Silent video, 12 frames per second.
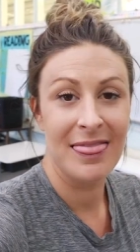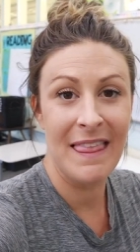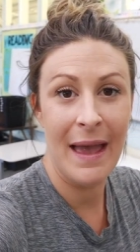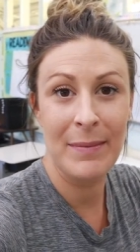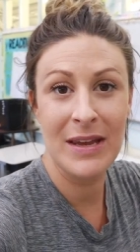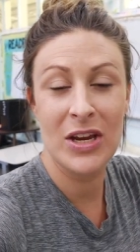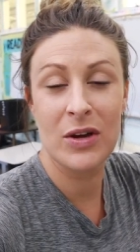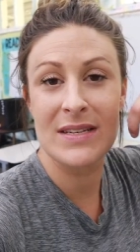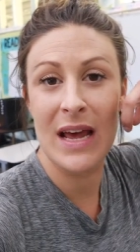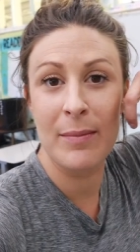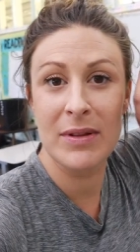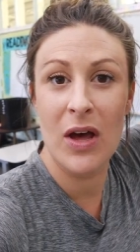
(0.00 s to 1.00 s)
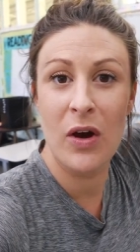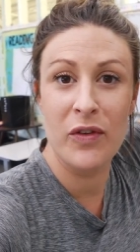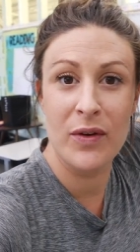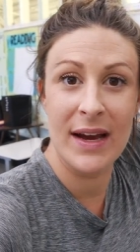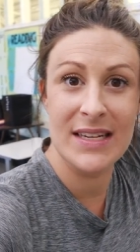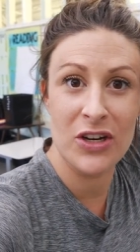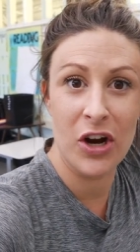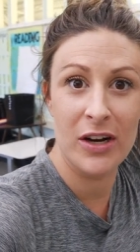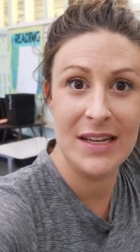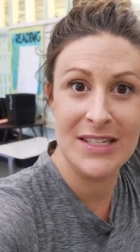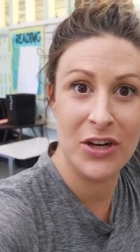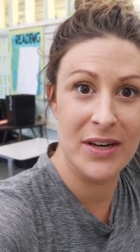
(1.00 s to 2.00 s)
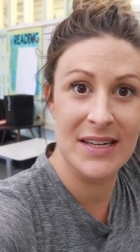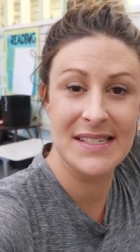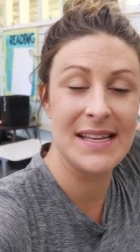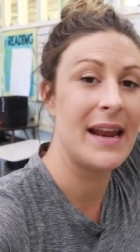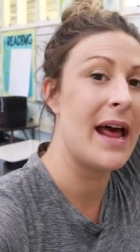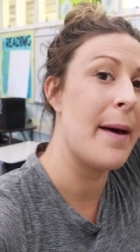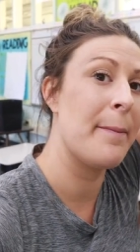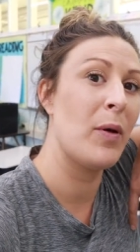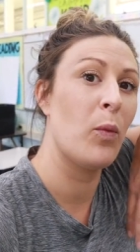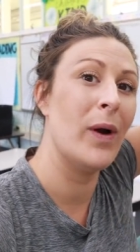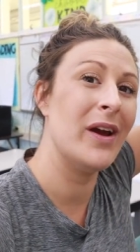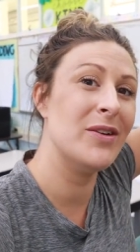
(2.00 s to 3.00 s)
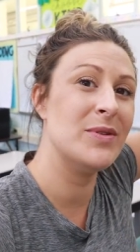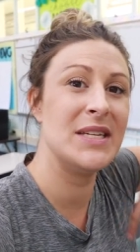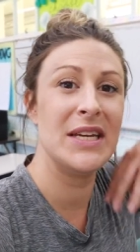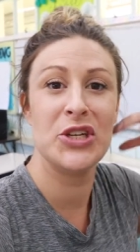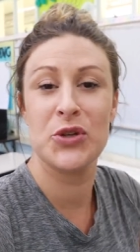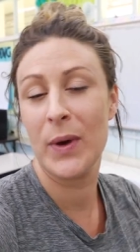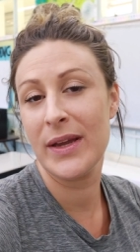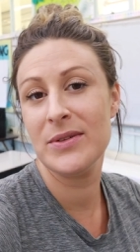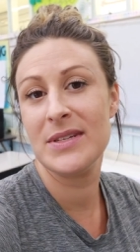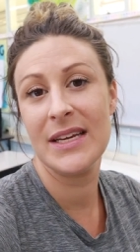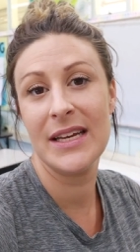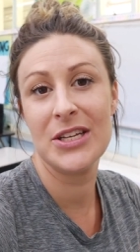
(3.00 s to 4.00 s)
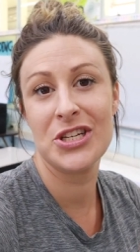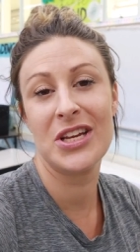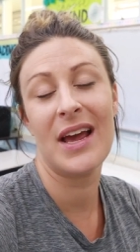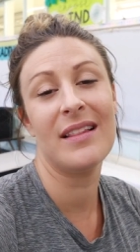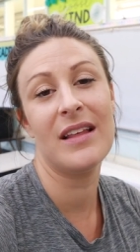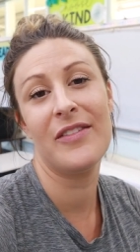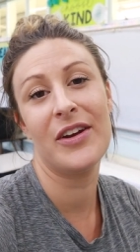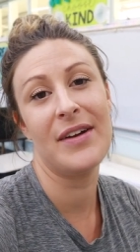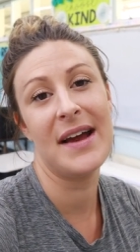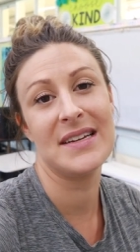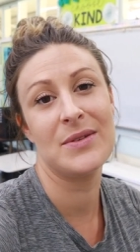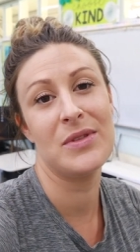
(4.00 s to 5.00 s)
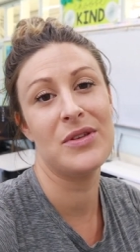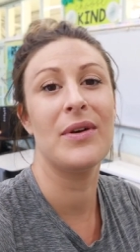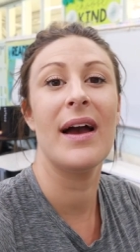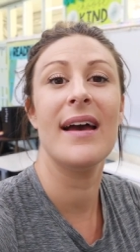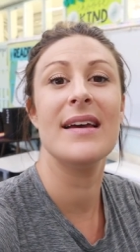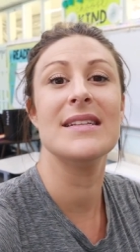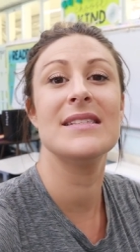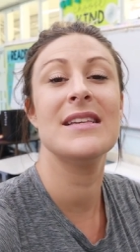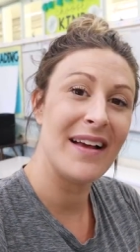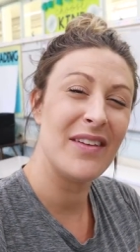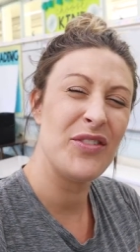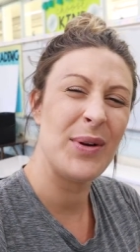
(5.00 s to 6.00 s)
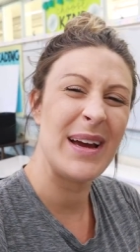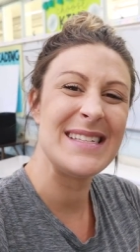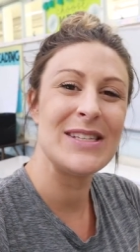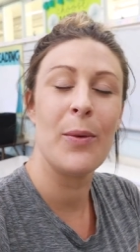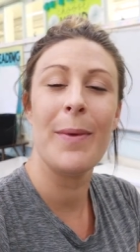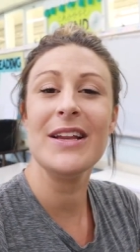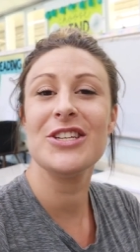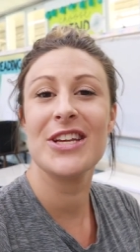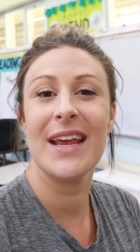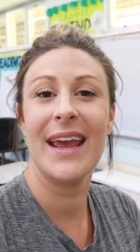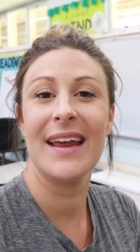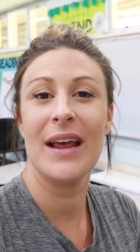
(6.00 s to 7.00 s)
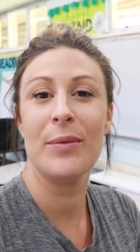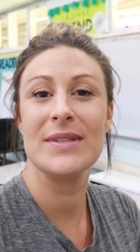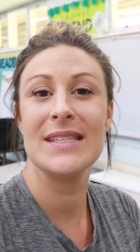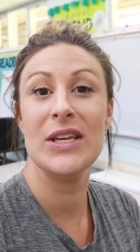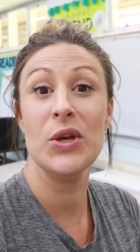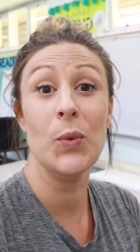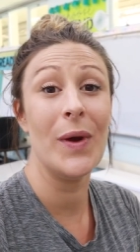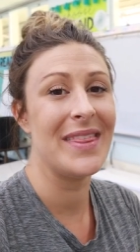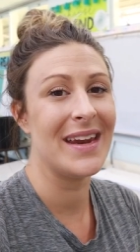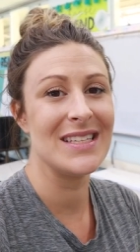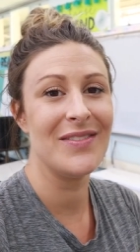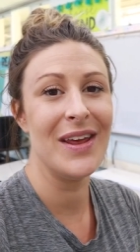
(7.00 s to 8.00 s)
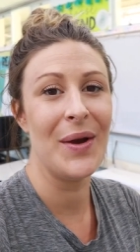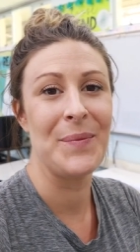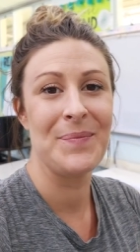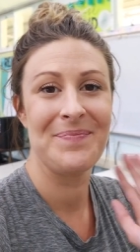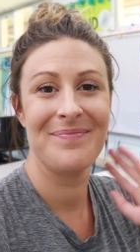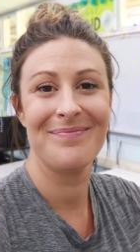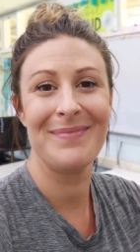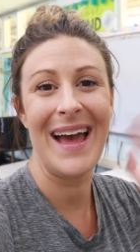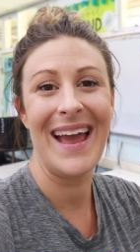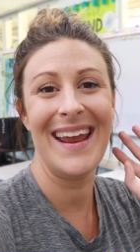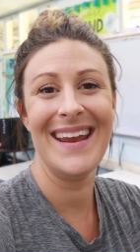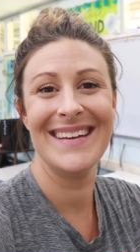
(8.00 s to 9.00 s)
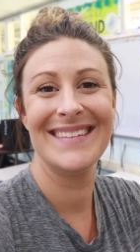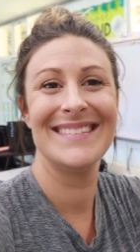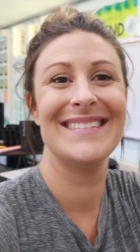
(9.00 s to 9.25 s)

Let me know down below if you guys are already starting to set up, where you teach, what you teach. I love interacting with you guys. I love you guys so much, and I will see you in the next video. Bye.